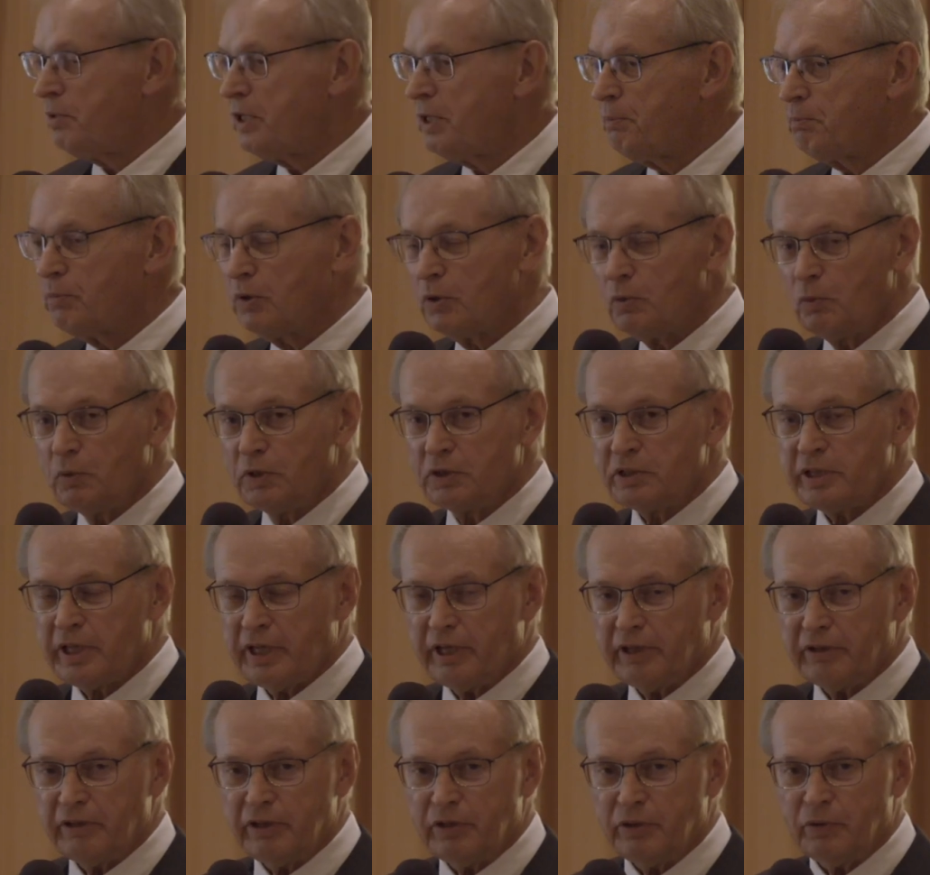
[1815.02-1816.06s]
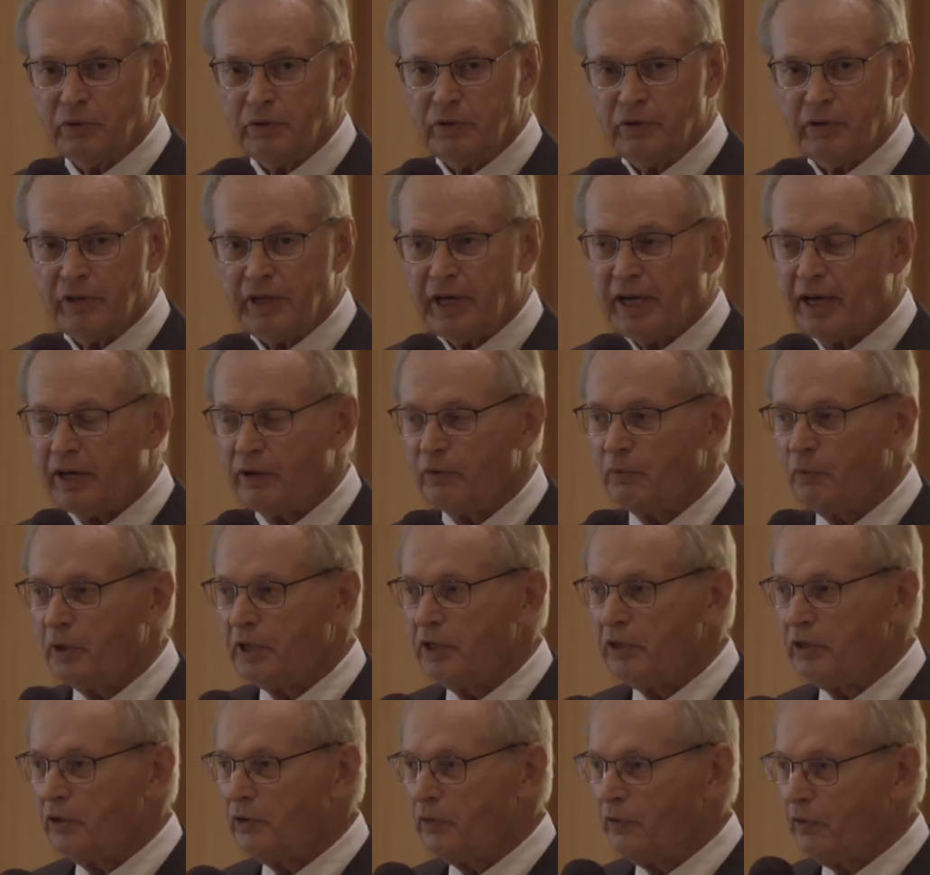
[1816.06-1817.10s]
people will tell you that
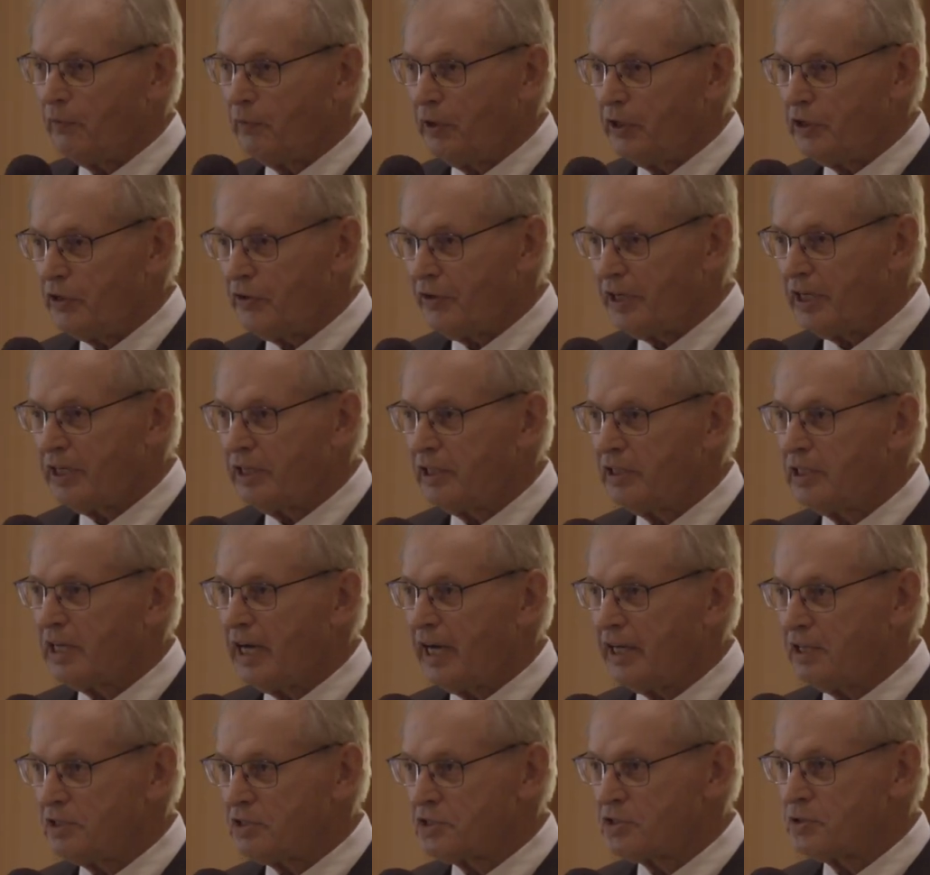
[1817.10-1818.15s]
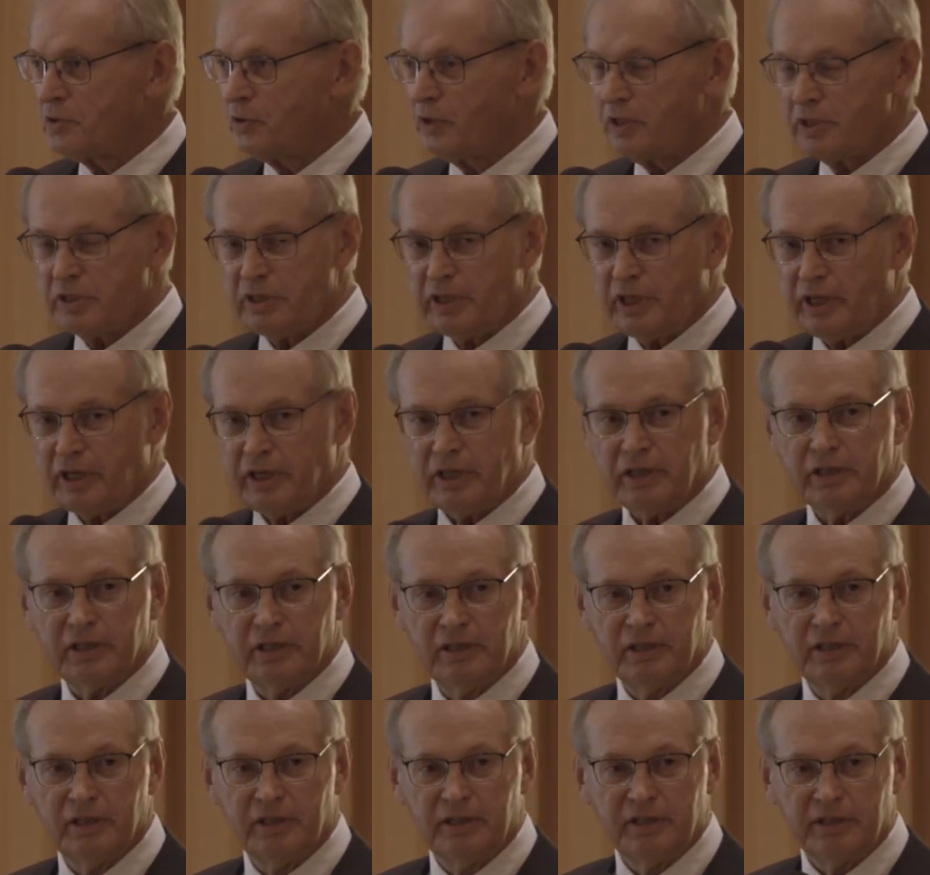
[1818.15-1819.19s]
when you're in a dinosaur dig,
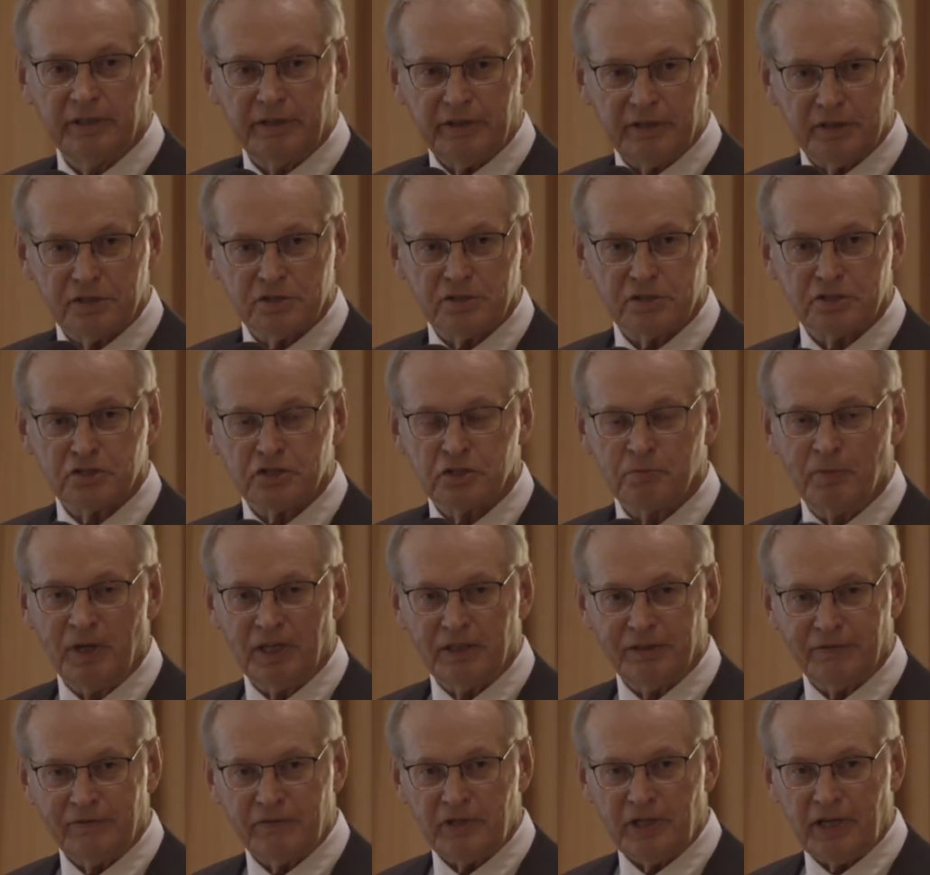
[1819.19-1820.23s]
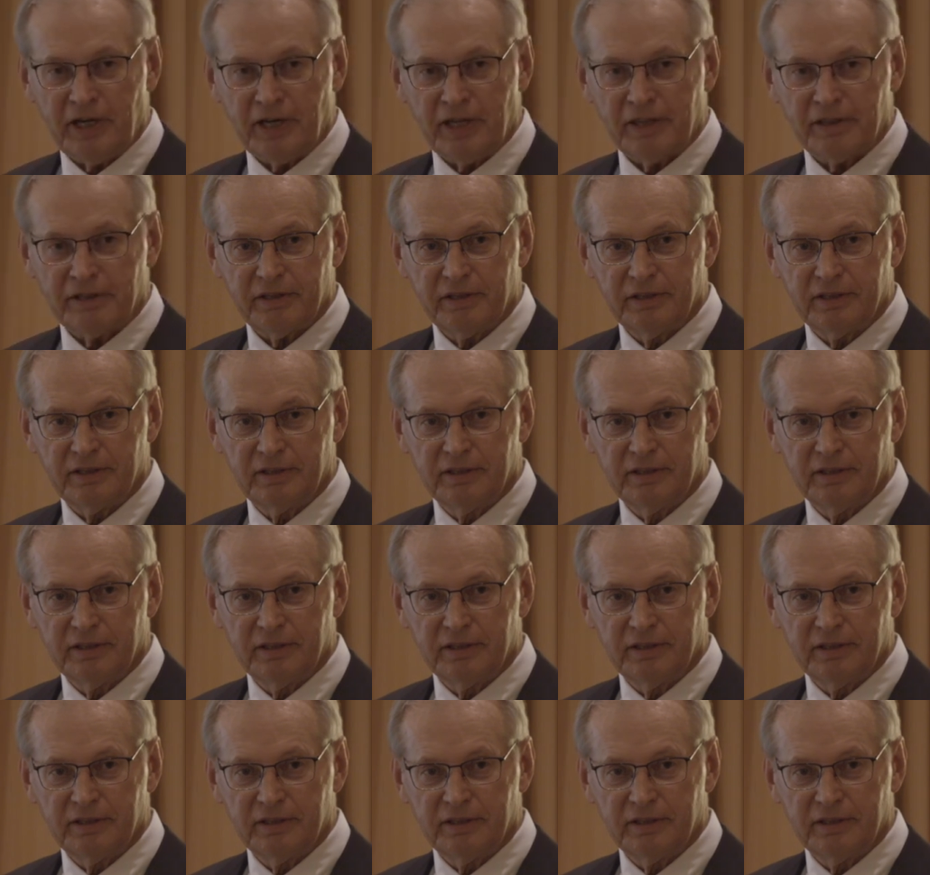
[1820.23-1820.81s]
there's the smell of death.